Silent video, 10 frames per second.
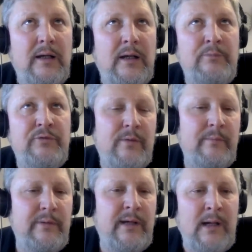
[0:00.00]
comes
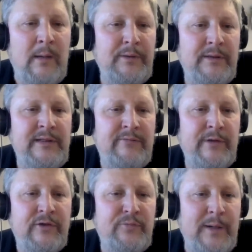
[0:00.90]
from a couple of
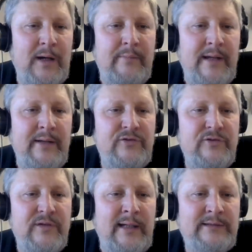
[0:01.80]
different
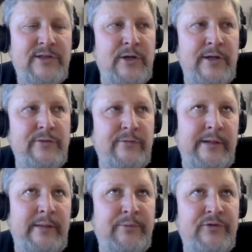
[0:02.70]
experiments, and it's
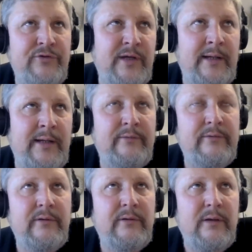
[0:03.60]
thirty-three percent
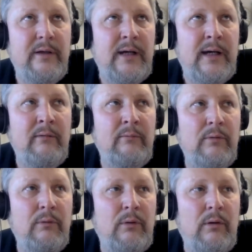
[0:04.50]
uh,
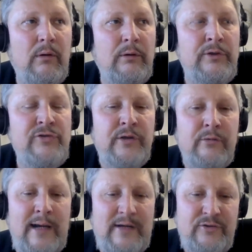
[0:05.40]
using
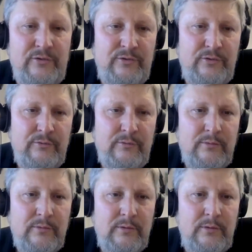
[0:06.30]
grasses.
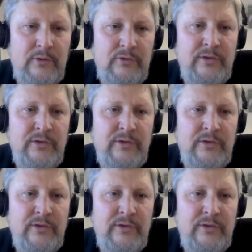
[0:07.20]
Mm-hmm.